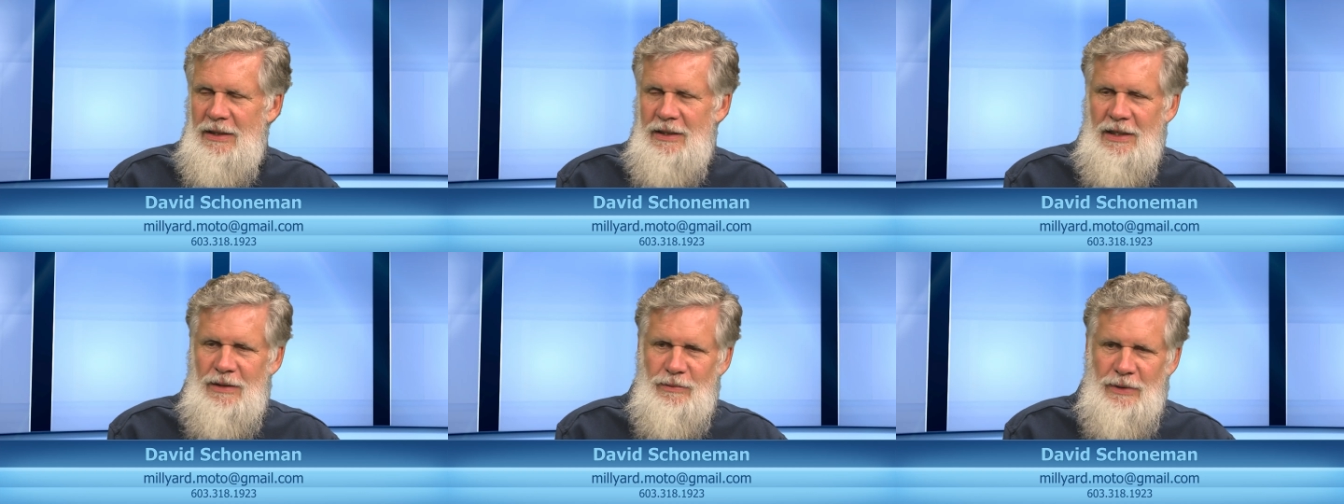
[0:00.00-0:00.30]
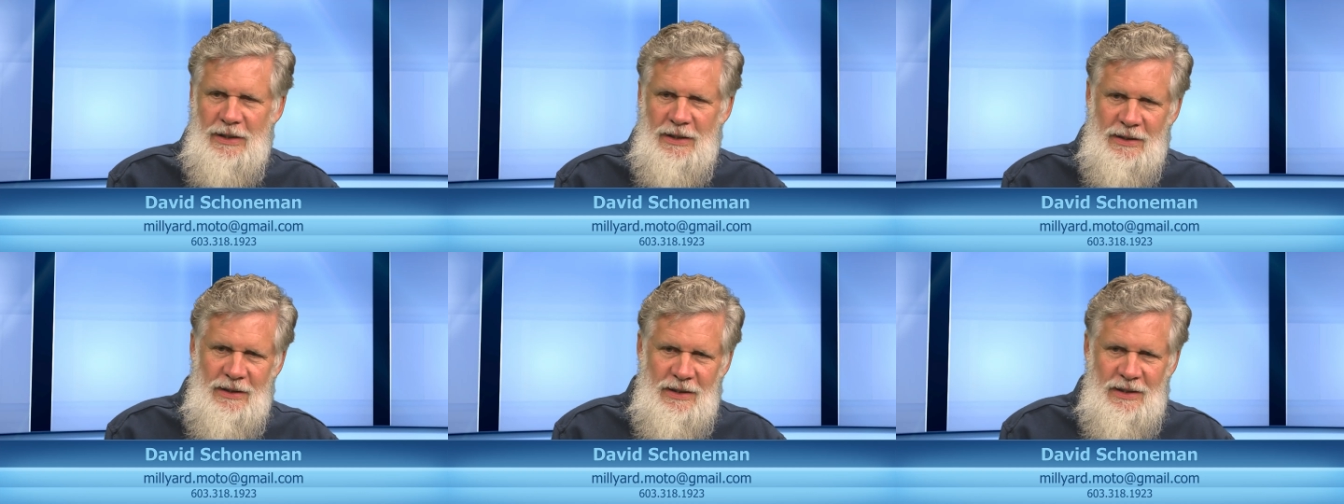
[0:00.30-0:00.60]
And then
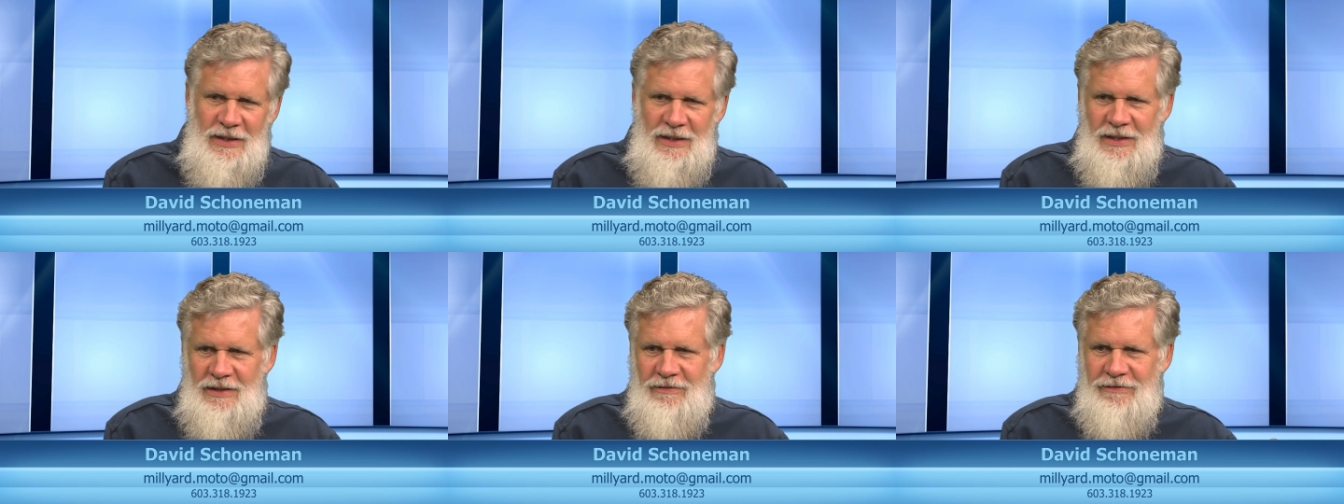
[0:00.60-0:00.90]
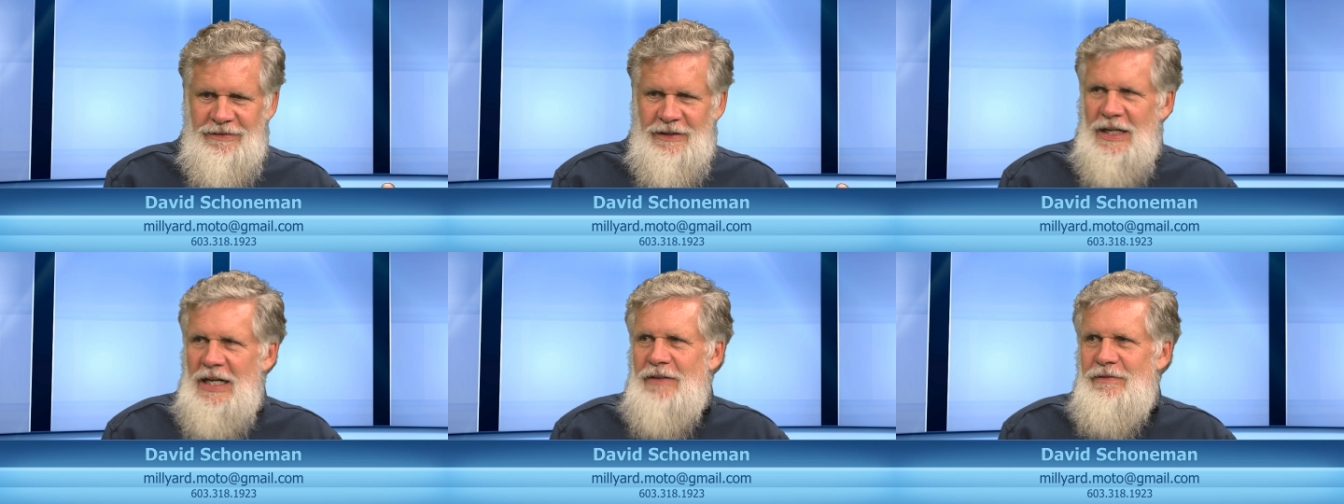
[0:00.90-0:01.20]
we
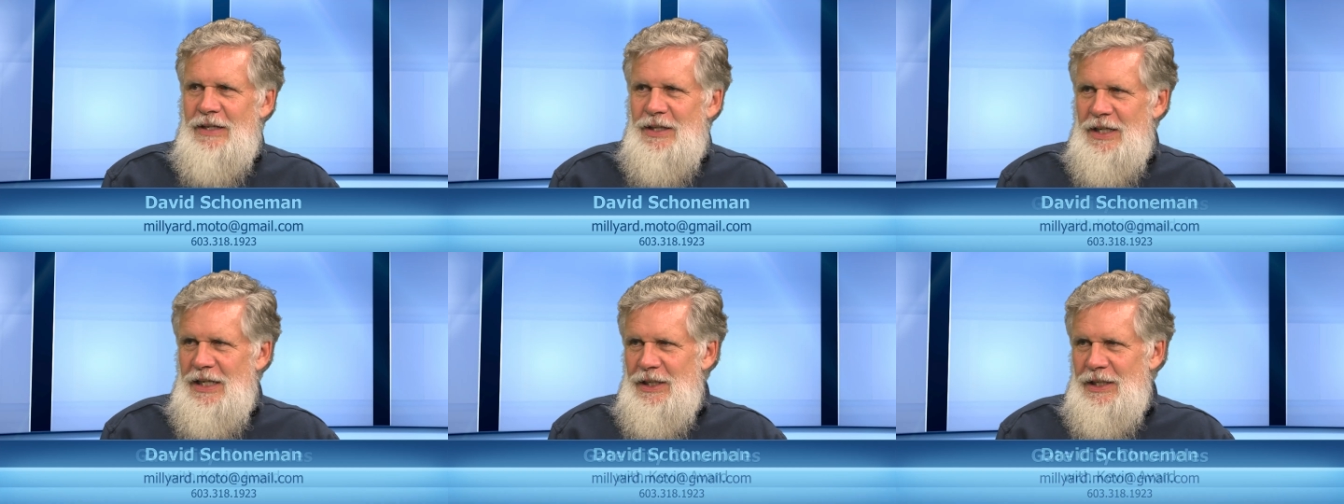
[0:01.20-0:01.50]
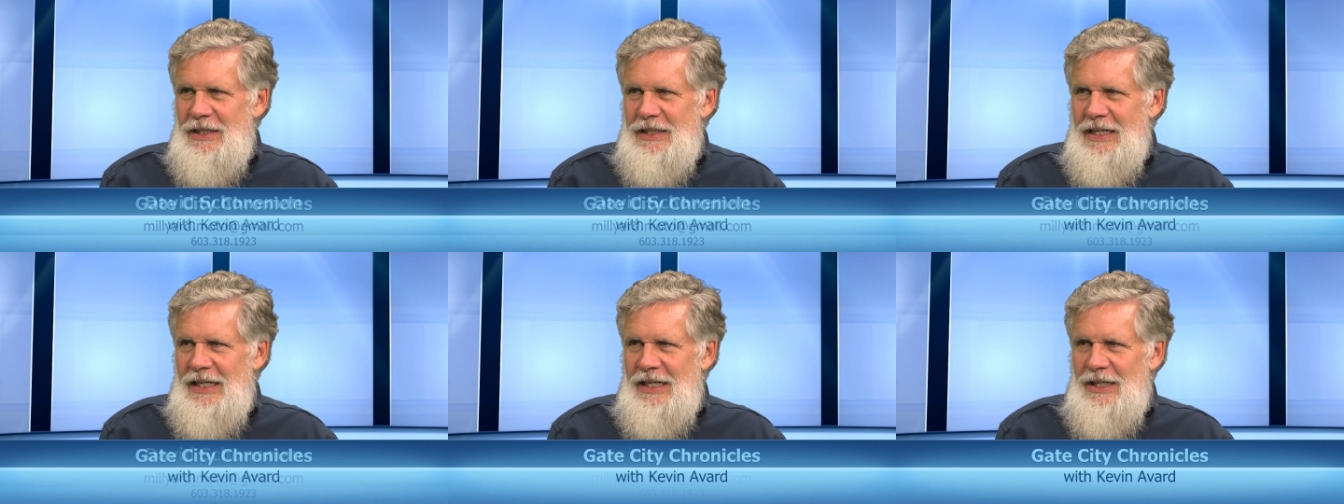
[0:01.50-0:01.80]
fit everything
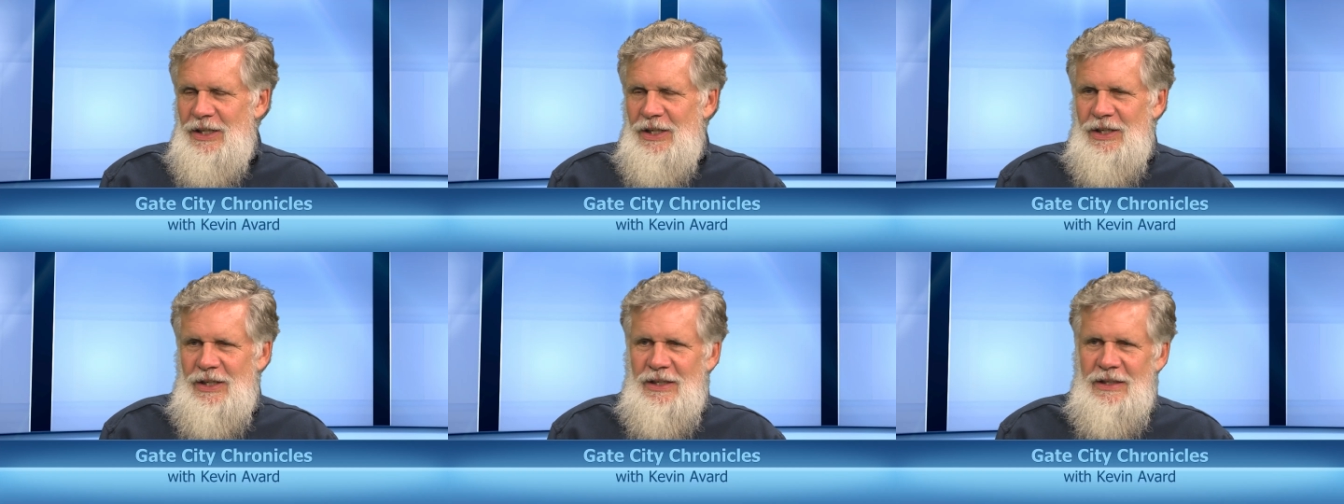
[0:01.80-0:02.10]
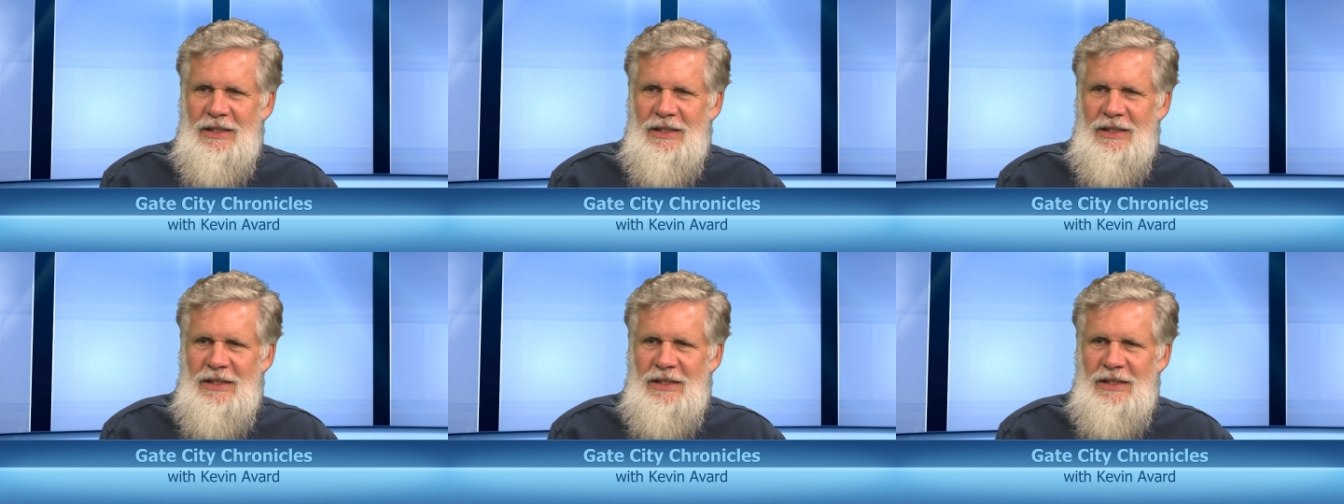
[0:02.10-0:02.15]
together.